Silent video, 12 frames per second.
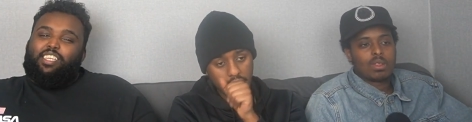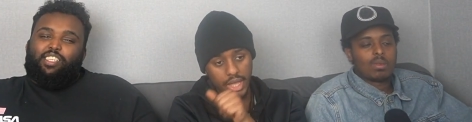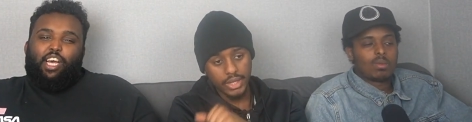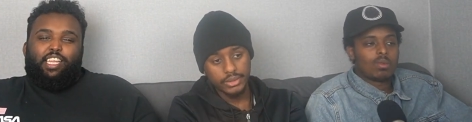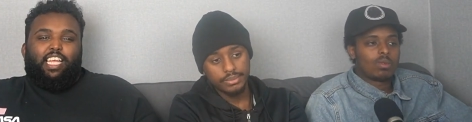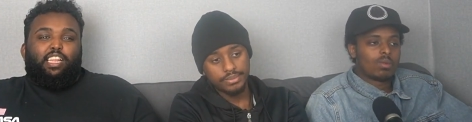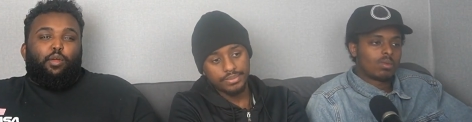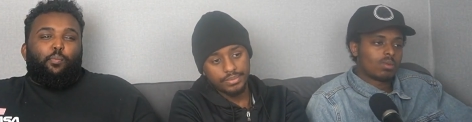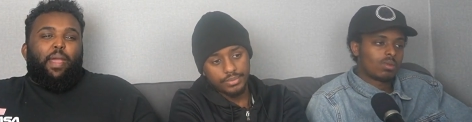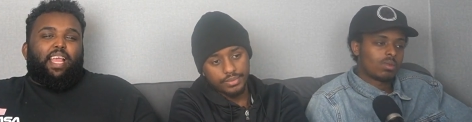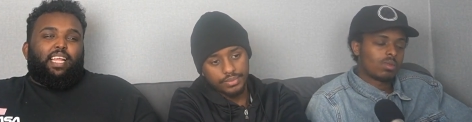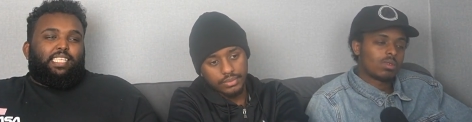Speaker 1: Yeah. So I think they're
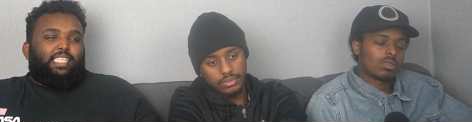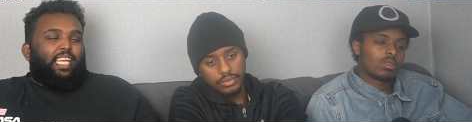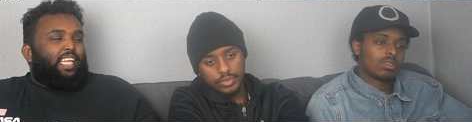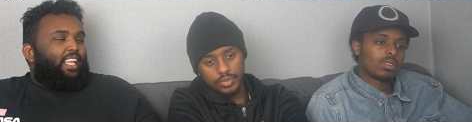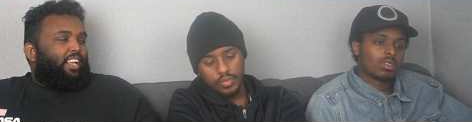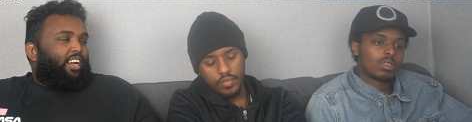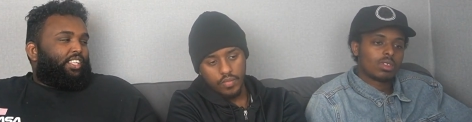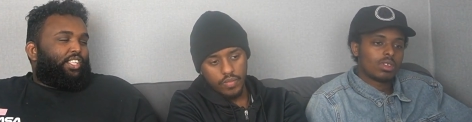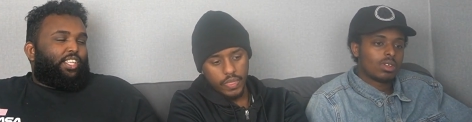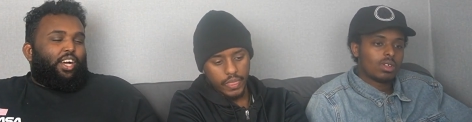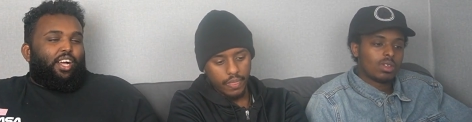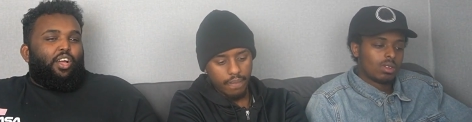making us think he got
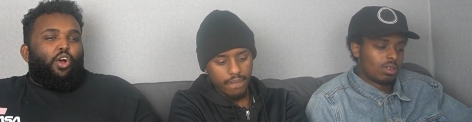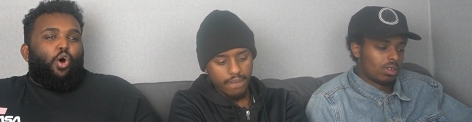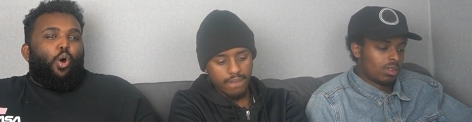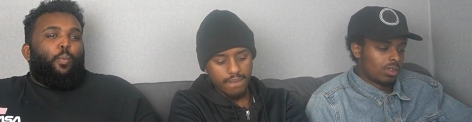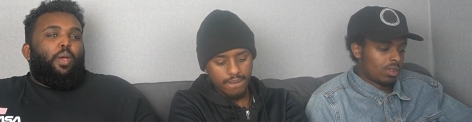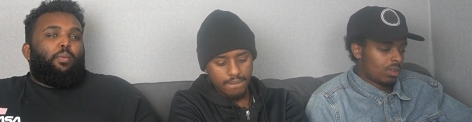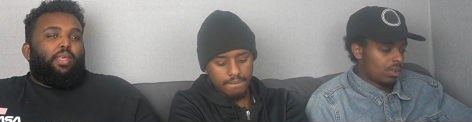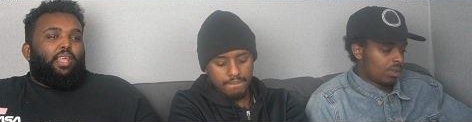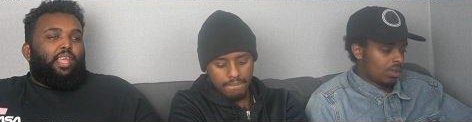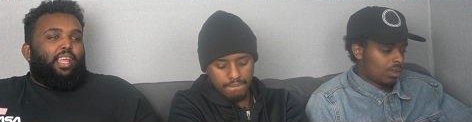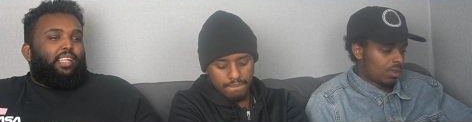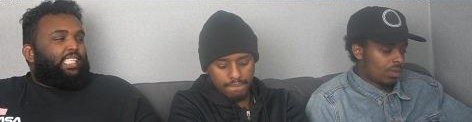shot, or maybe
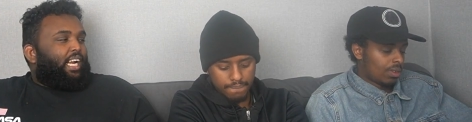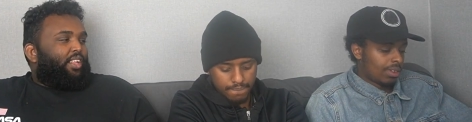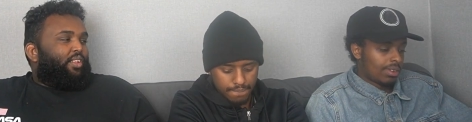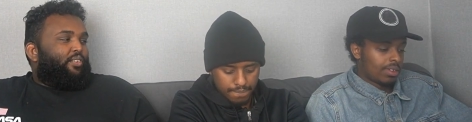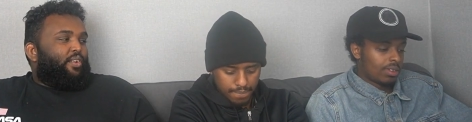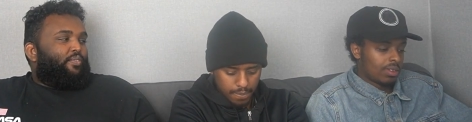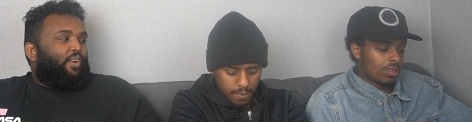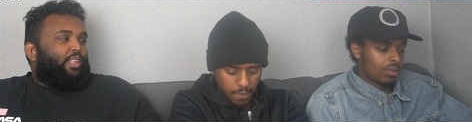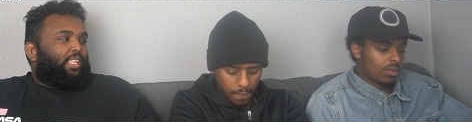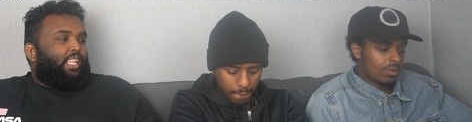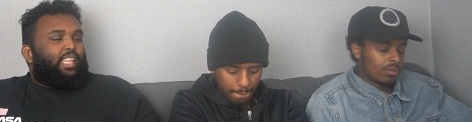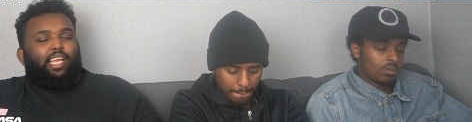he started the
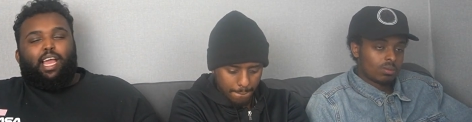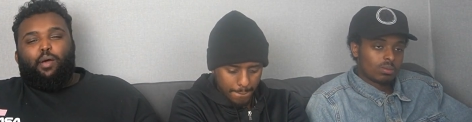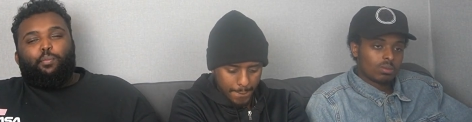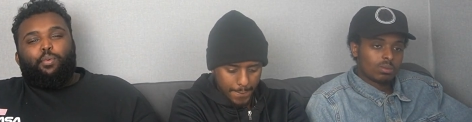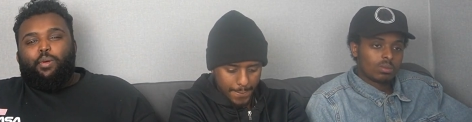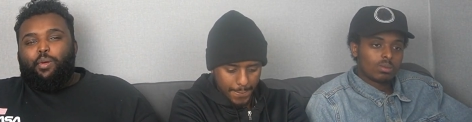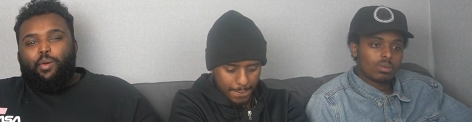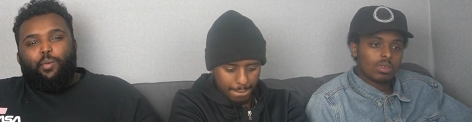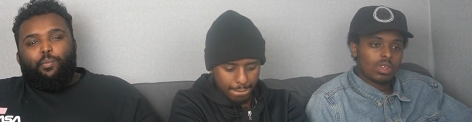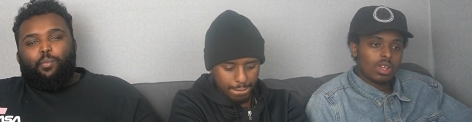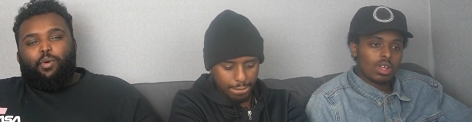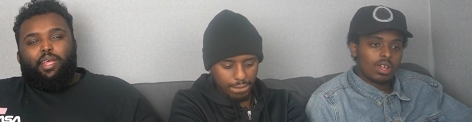revolt in the camp.
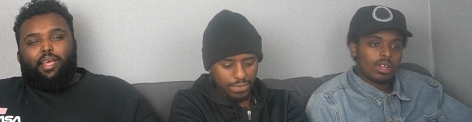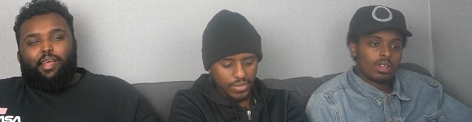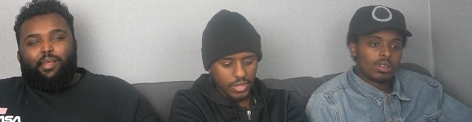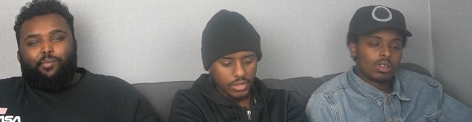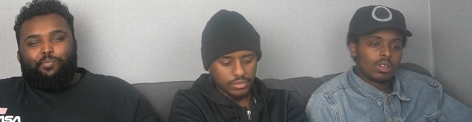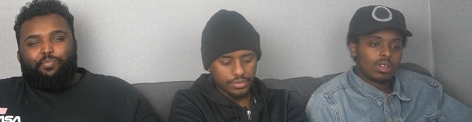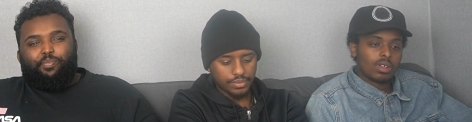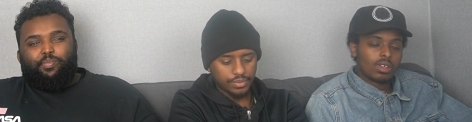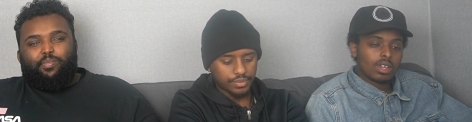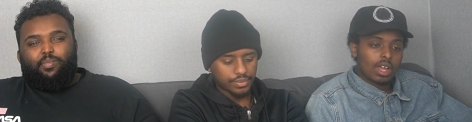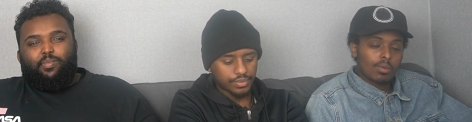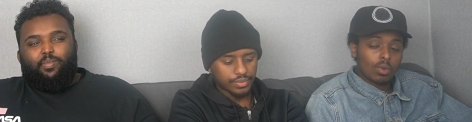But yeah.
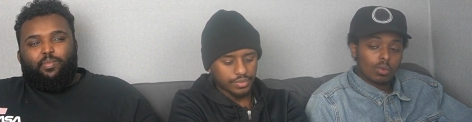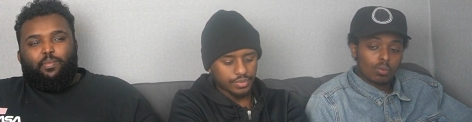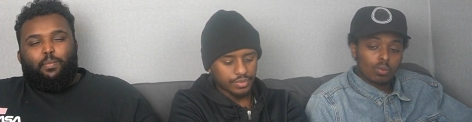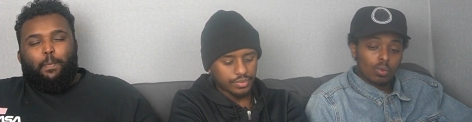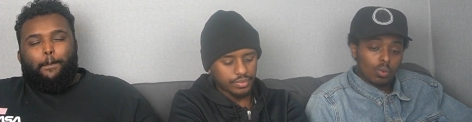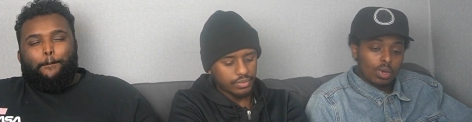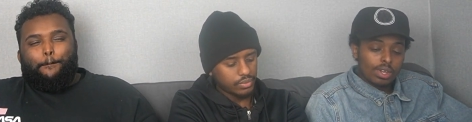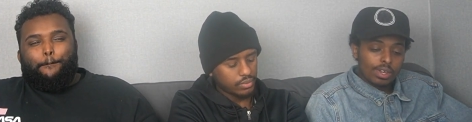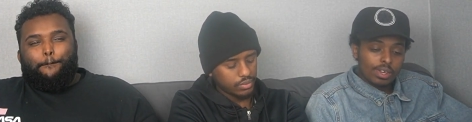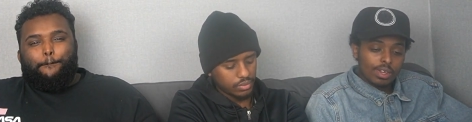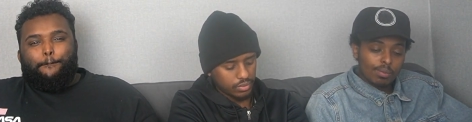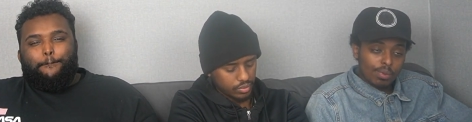
Speaker 2: Nah, but
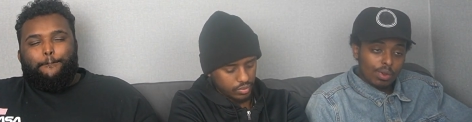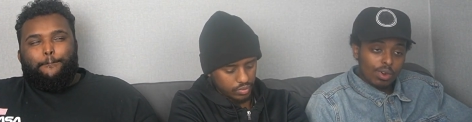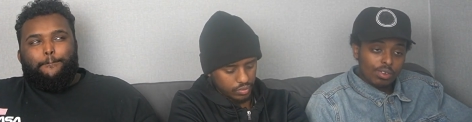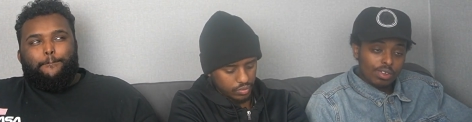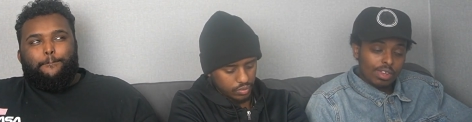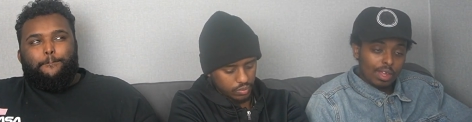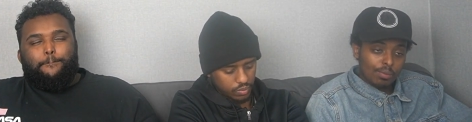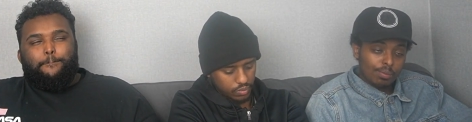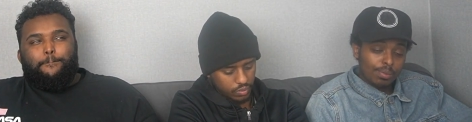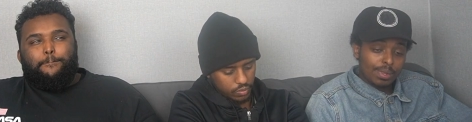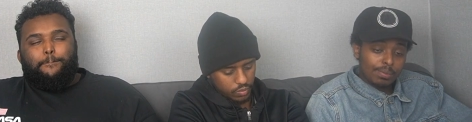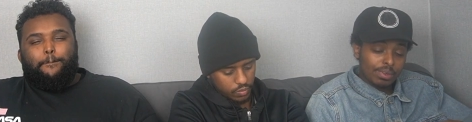one person that
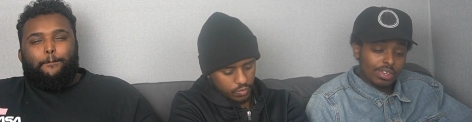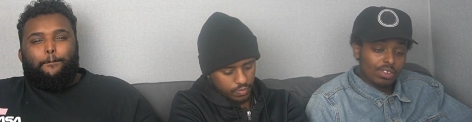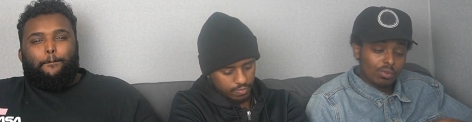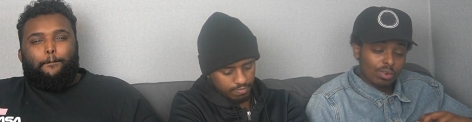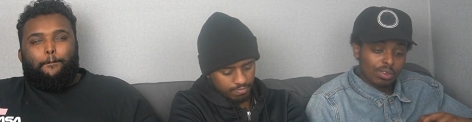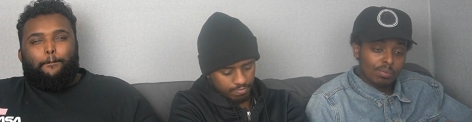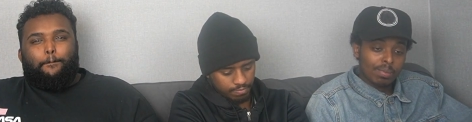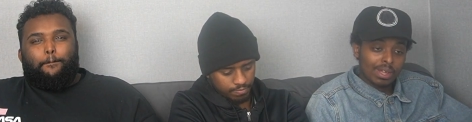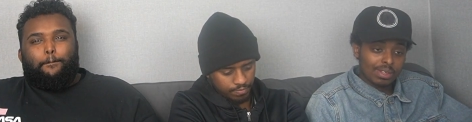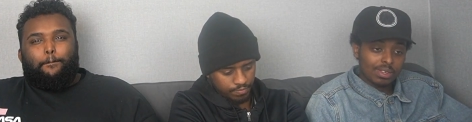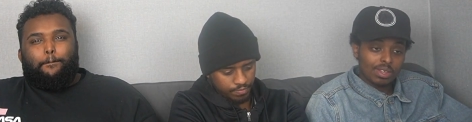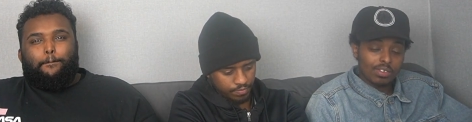people need to
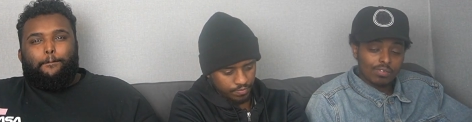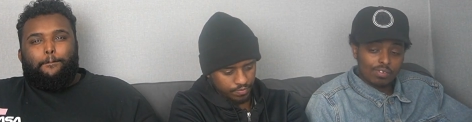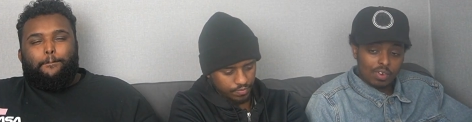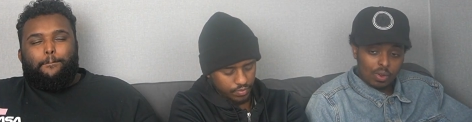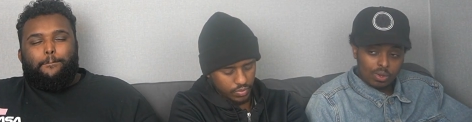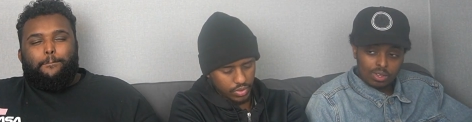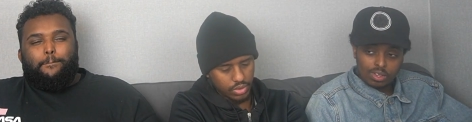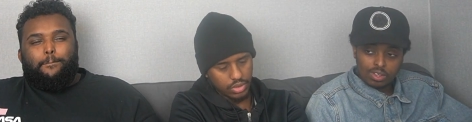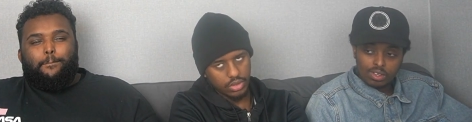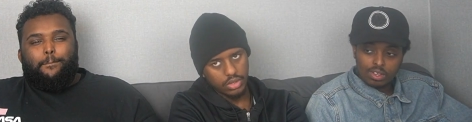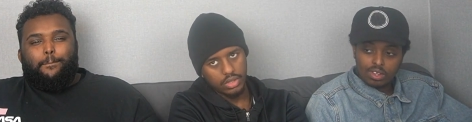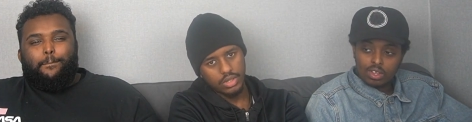respect is Floch.
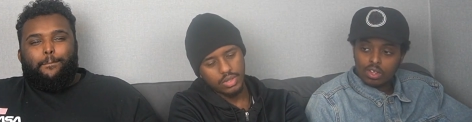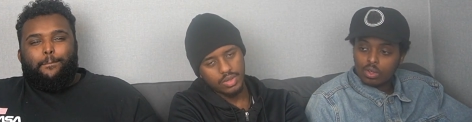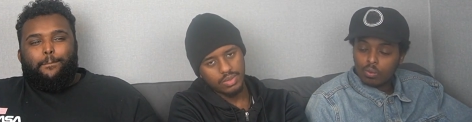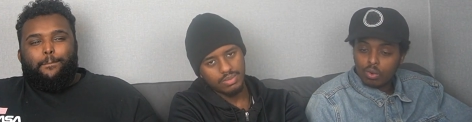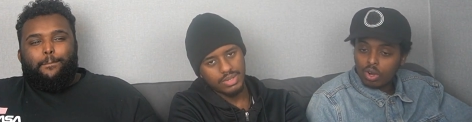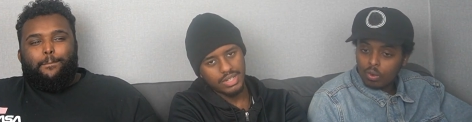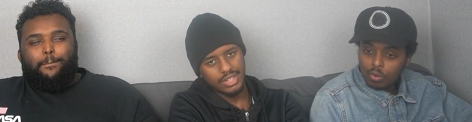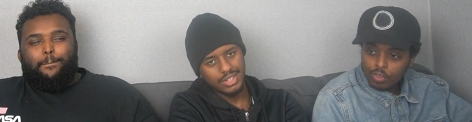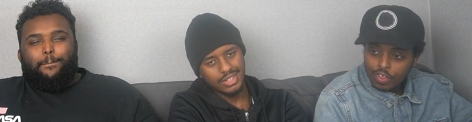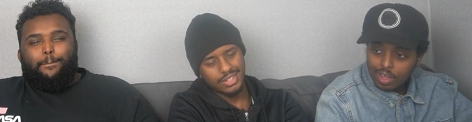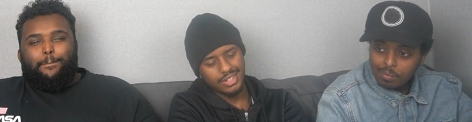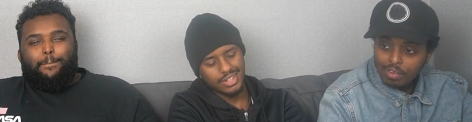Um, well, no, one
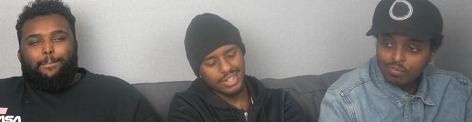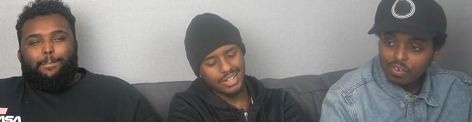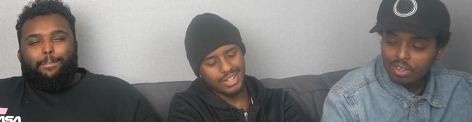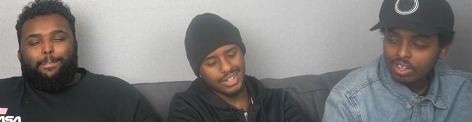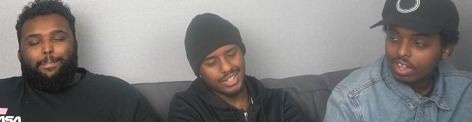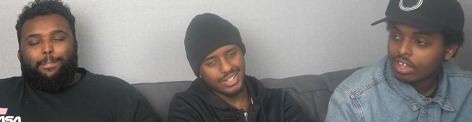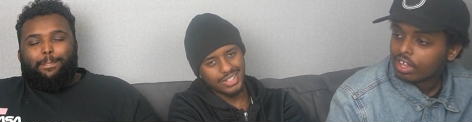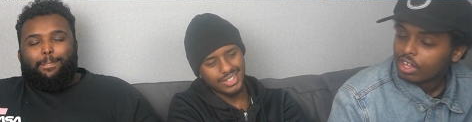thing about Floch, yeah,